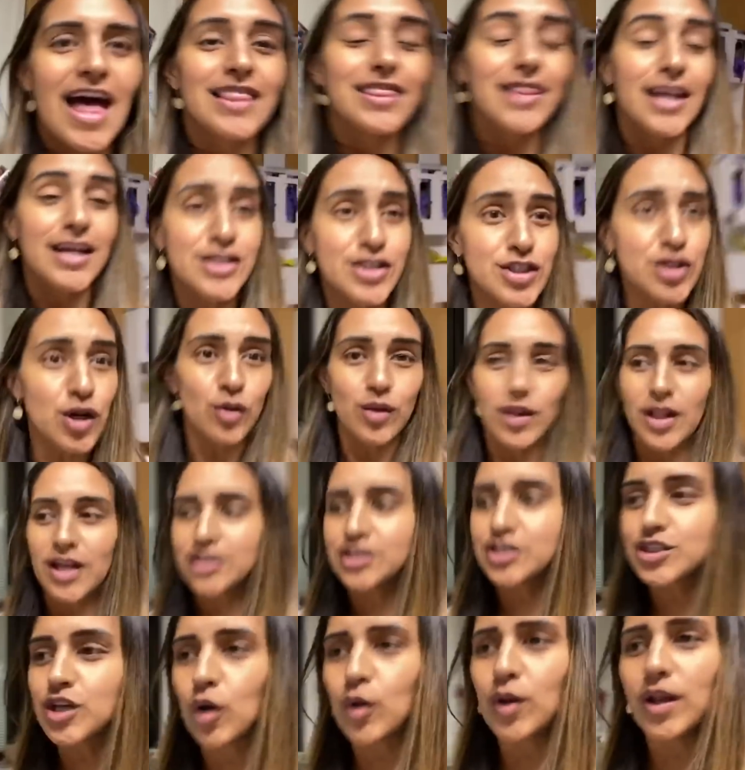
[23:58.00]
Let's go,
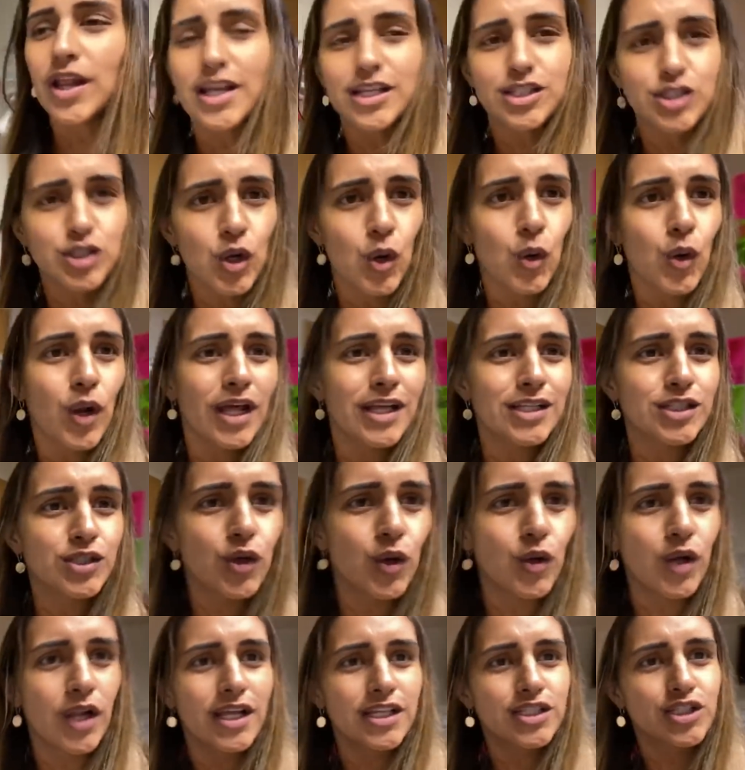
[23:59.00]
let's go, let's go, let's
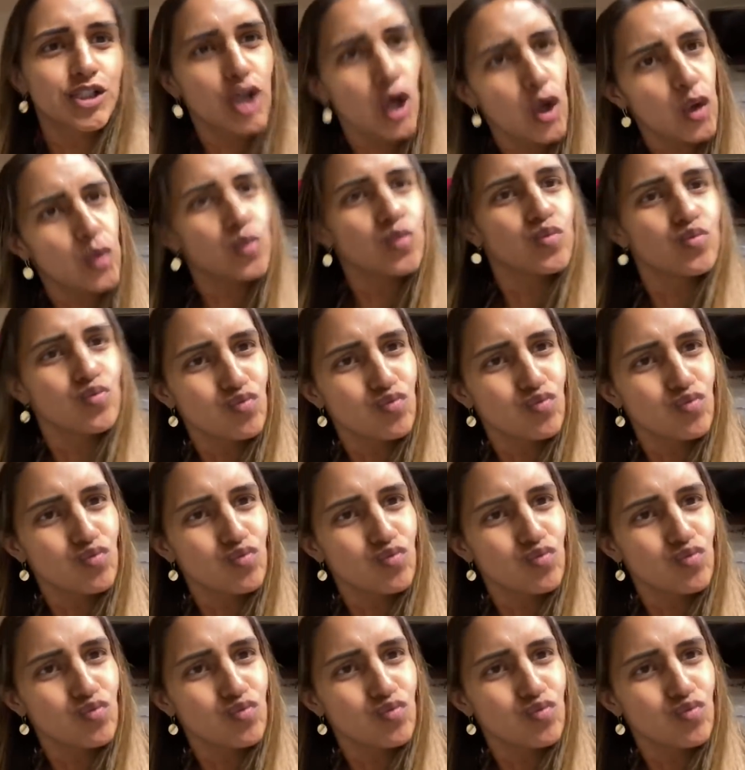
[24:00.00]
go, let's go.